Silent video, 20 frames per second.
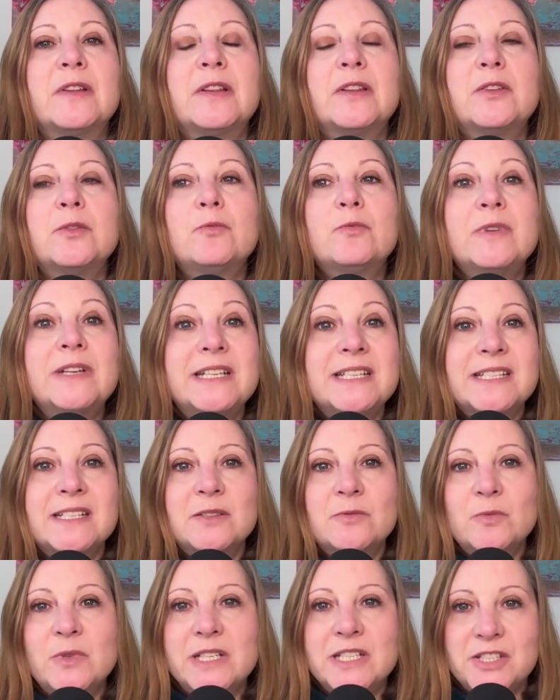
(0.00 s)
the
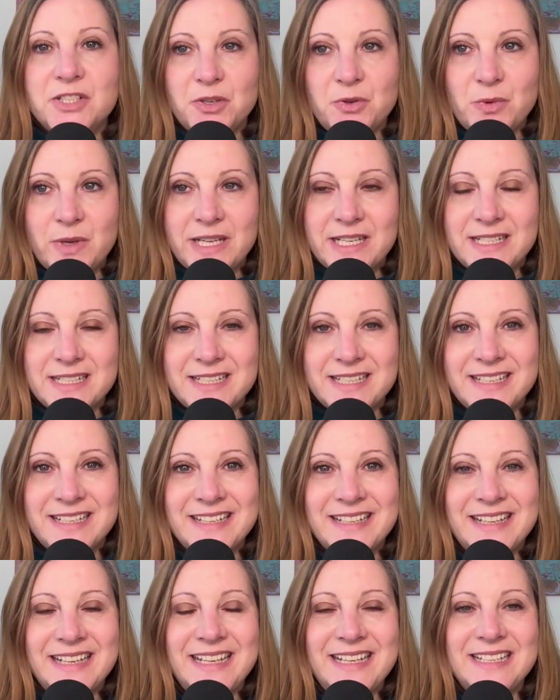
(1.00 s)
reason we do it
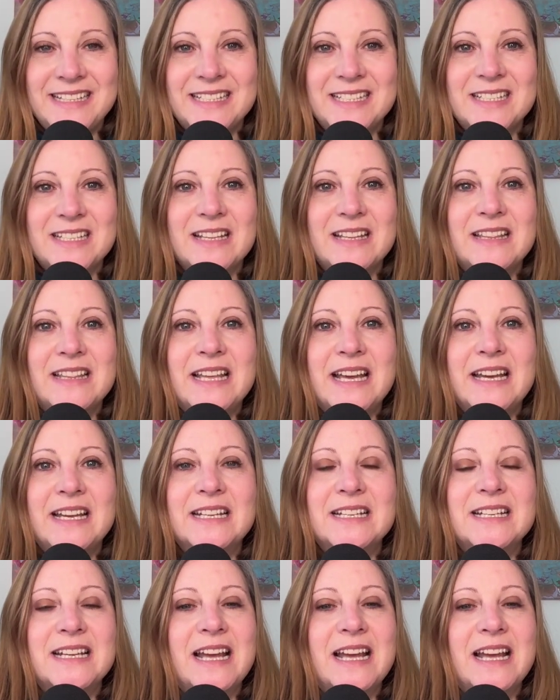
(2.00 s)
is that,